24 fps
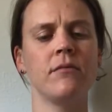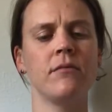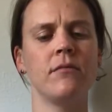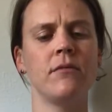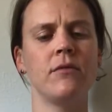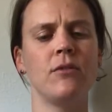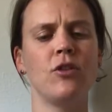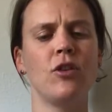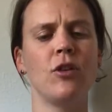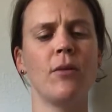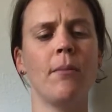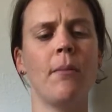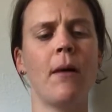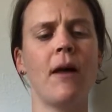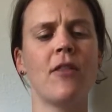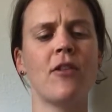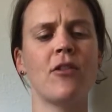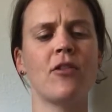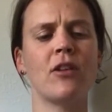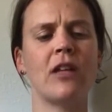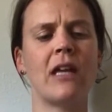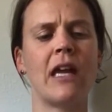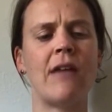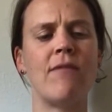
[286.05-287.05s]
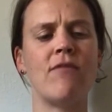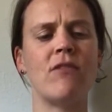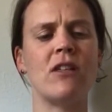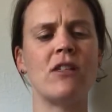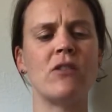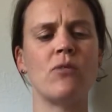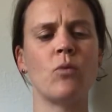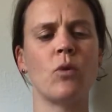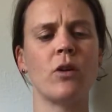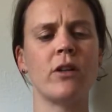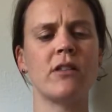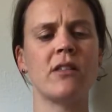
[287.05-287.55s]
Your mother gave these
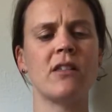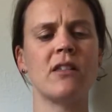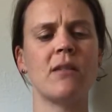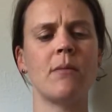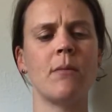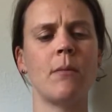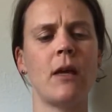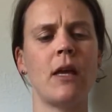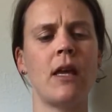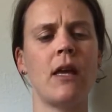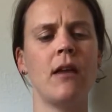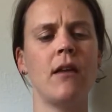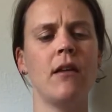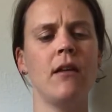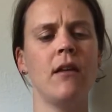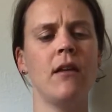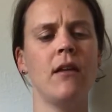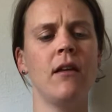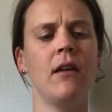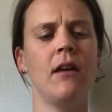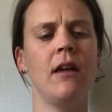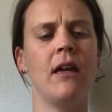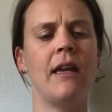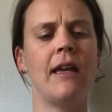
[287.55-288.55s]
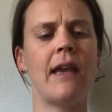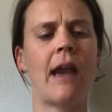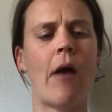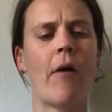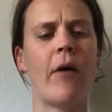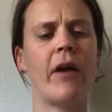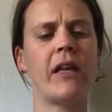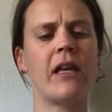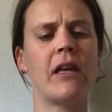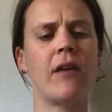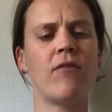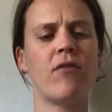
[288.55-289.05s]
words to me. Now
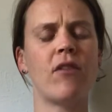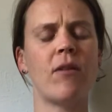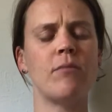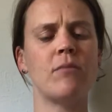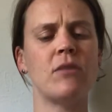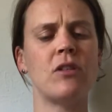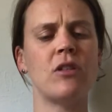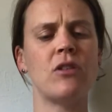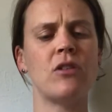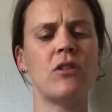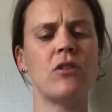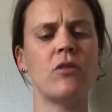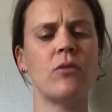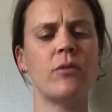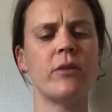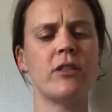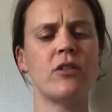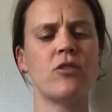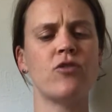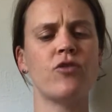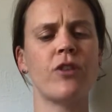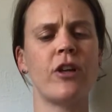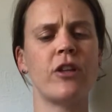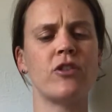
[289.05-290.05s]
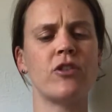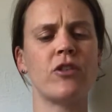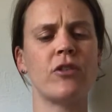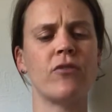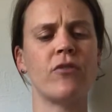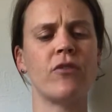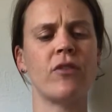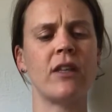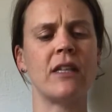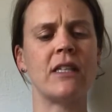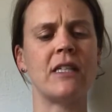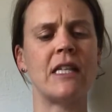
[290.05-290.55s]
I give them to you as treasure
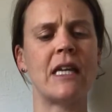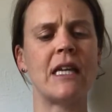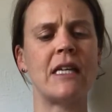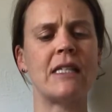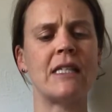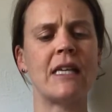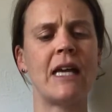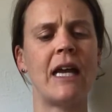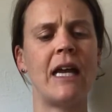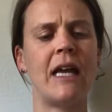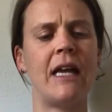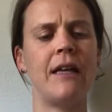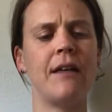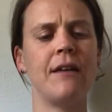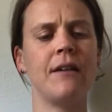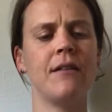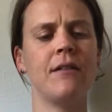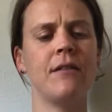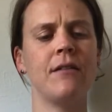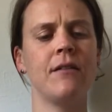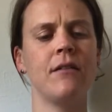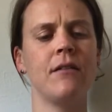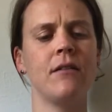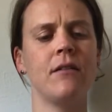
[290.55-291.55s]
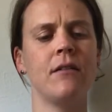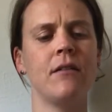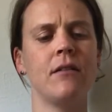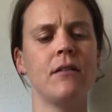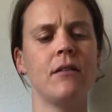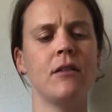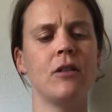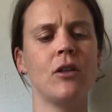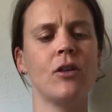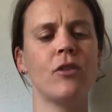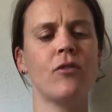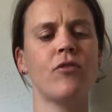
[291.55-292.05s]
for the days ahead.
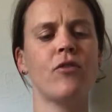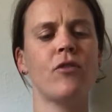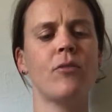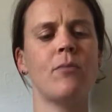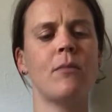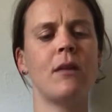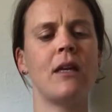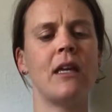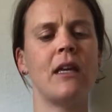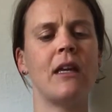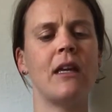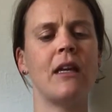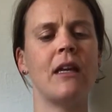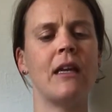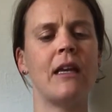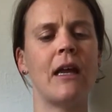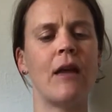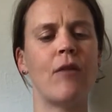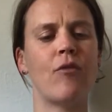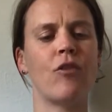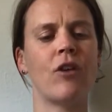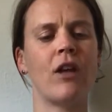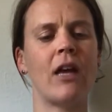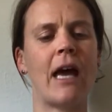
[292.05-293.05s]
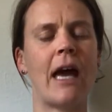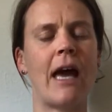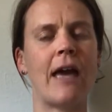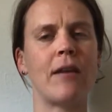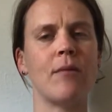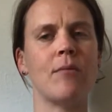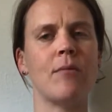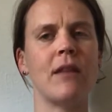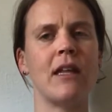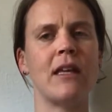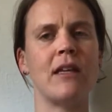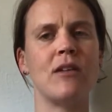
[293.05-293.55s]
Look for me in every atom
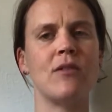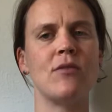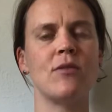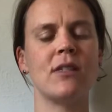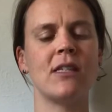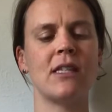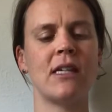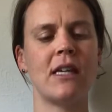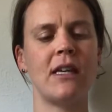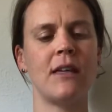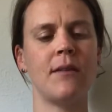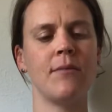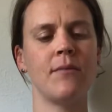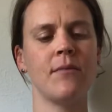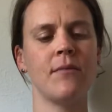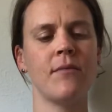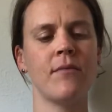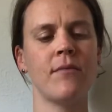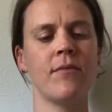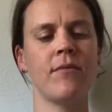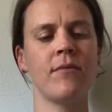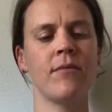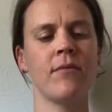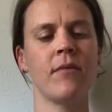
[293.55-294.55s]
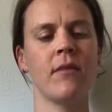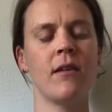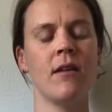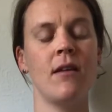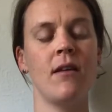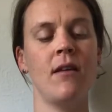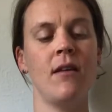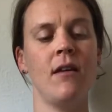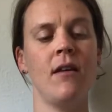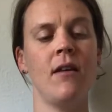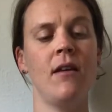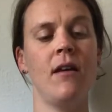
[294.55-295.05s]
that you see.
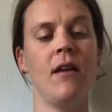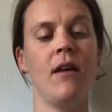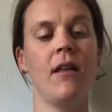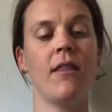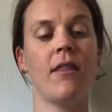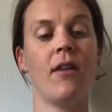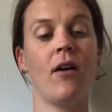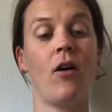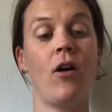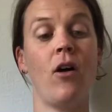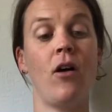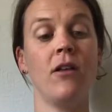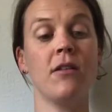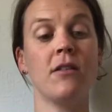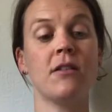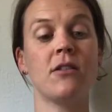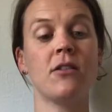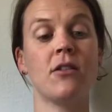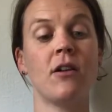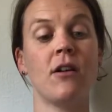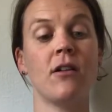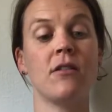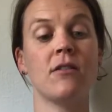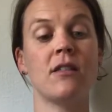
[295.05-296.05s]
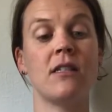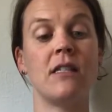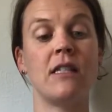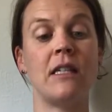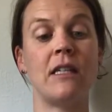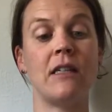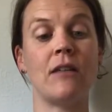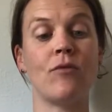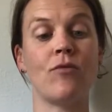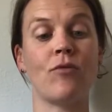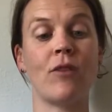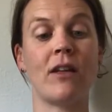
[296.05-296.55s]
The All-Stars
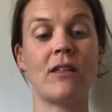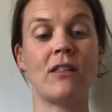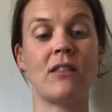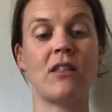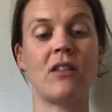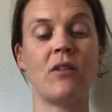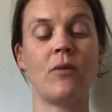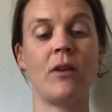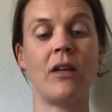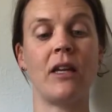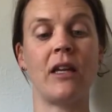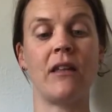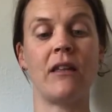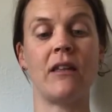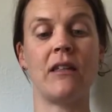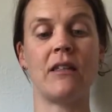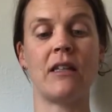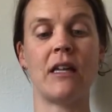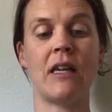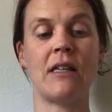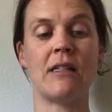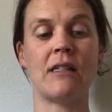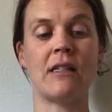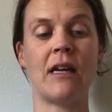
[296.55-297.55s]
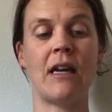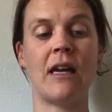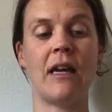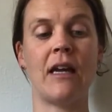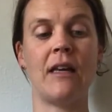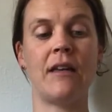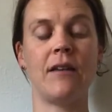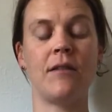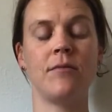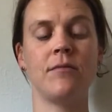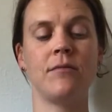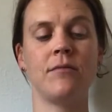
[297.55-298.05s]
needed rescuing in the days ahead.
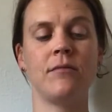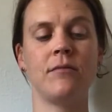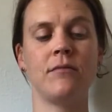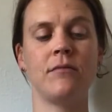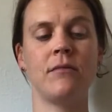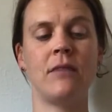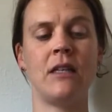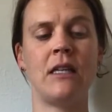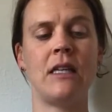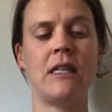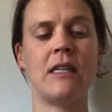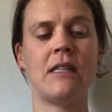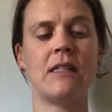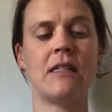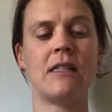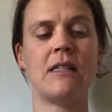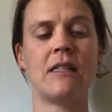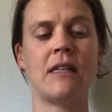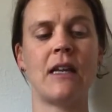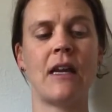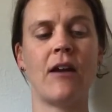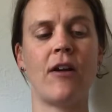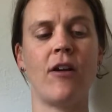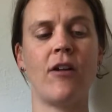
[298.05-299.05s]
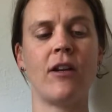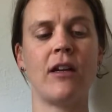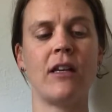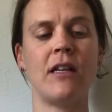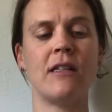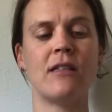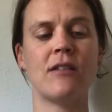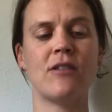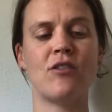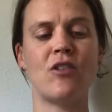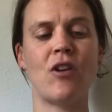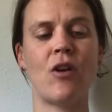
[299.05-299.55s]
He stared at
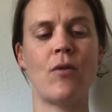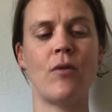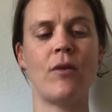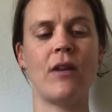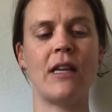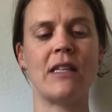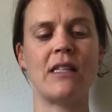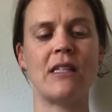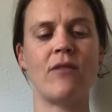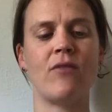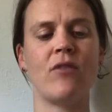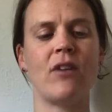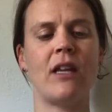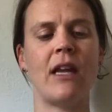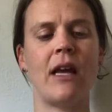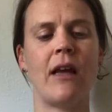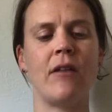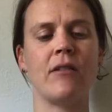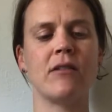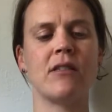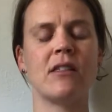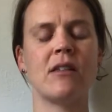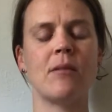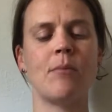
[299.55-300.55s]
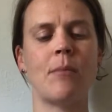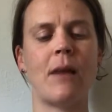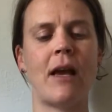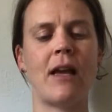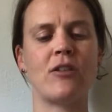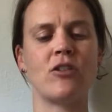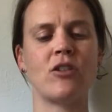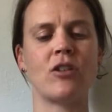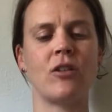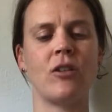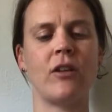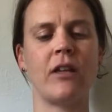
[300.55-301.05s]
his note as if it held some
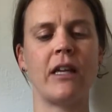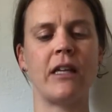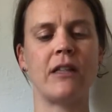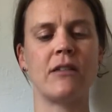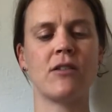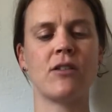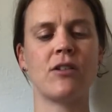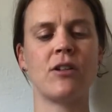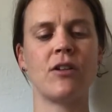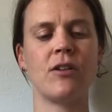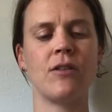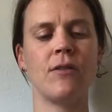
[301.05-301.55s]
magical answer.